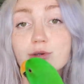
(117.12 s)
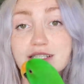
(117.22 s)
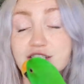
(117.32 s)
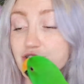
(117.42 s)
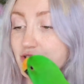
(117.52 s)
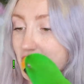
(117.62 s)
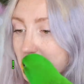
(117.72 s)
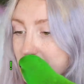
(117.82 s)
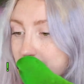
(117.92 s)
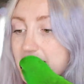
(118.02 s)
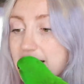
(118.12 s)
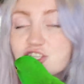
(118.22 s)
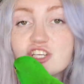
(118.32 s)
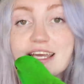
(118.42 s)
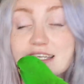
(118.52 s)
$22.
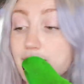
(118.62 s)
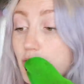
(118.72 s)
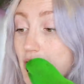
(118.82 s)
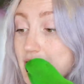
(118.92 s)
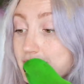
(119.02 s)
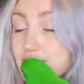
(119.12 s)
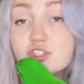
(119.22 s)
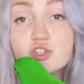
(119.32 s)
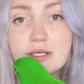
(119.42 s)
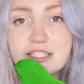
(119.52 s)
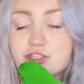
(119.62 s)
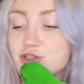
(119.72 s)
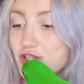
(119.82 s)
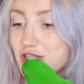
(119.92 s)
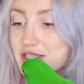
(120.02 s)
Dare Shade Number 1,
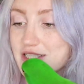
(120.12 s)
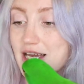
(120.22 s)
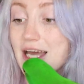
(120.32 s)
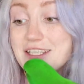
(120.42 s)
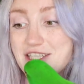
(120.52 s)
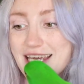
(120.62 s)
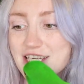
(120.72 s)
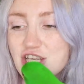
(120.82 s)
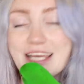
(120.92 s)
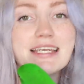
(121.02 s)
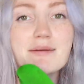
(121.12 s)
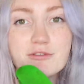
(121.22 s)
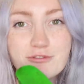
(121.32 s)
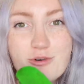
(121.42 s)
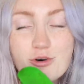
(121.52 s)
$22. Dare Shade
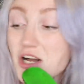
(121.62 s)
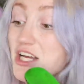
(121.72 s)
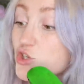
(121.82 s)
Number 4,